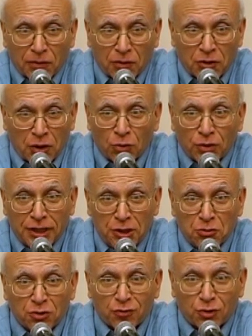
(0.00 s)
the only
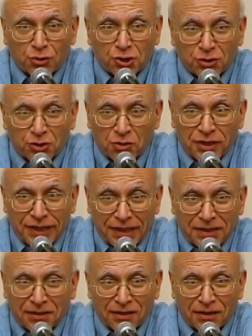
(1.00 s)
universal
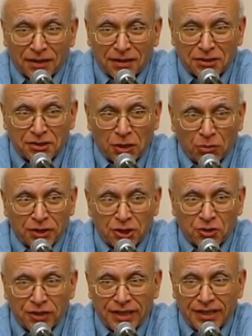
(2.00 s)
treaty, that is the only
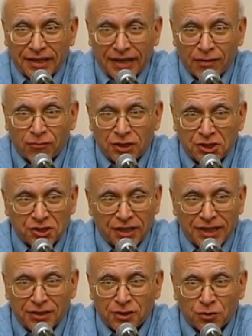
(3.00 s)
treaty that every
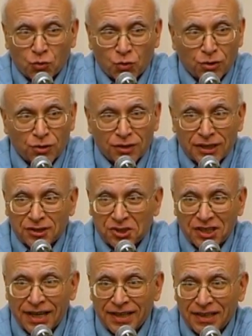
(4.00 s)
state in the world has
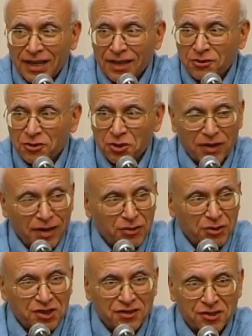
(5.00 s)
signed on to
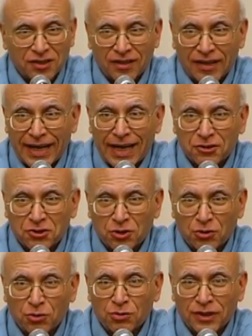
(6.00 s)
ever since the last
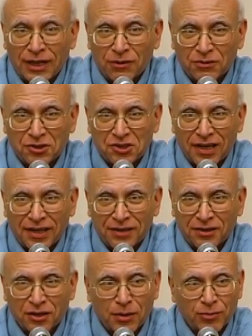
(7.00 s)
holdout
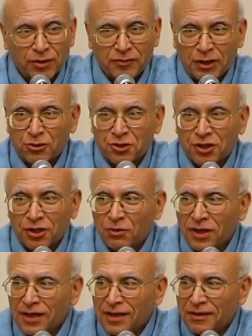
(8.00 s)
signed a couple of years
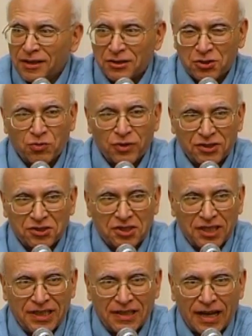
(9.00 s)
ago. This was
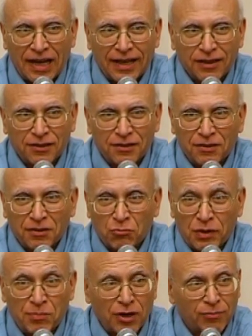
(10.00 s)
the island
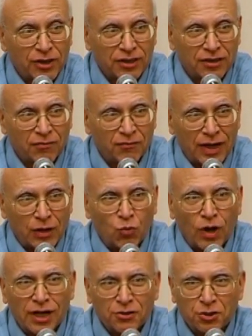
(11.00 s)
Republic of
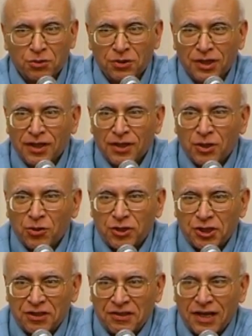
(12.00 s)
Vanuatu,
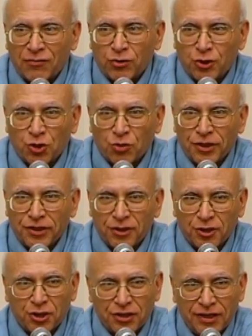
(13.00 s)
which had never joined
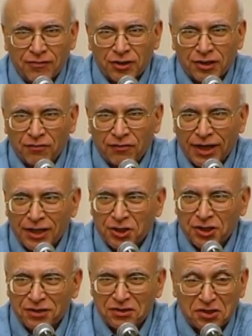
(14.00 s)
the Geneva
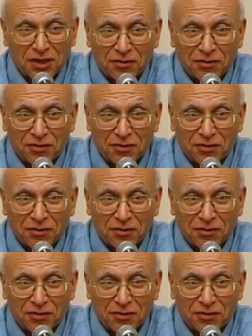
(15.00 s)
Conventions